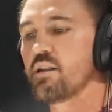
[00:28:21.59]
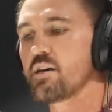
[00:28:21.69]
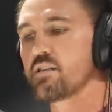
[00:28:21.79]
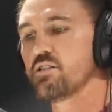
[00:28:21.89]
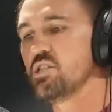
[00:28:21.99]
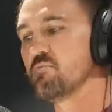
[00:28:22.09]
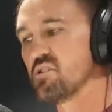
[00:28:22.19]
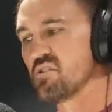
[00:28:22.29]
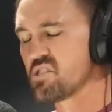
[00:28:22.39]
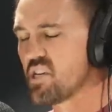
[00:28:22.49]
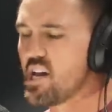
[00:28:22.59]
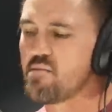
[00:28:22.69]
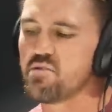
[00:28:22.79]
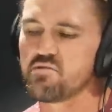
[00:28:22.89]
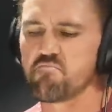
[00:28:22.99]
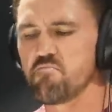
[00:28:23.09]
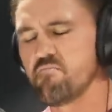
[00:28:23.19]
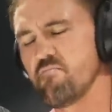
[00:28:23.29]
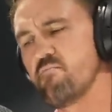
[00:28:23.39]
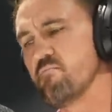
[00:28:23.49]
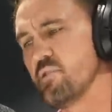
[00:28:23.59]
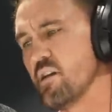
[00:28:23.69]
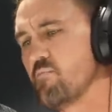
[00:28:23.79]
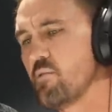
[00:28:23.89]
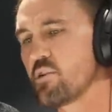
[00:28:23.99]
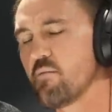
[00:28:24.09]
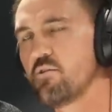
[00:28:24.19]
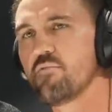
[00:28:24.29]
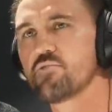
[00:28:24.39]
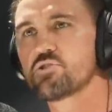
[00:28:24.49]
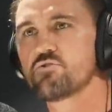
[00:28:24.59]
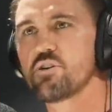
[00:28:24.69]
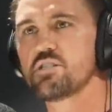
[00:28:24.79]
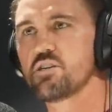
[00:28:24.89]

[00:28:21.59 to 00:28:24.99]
Like the gym's not the same. There's you know people coming off the streets.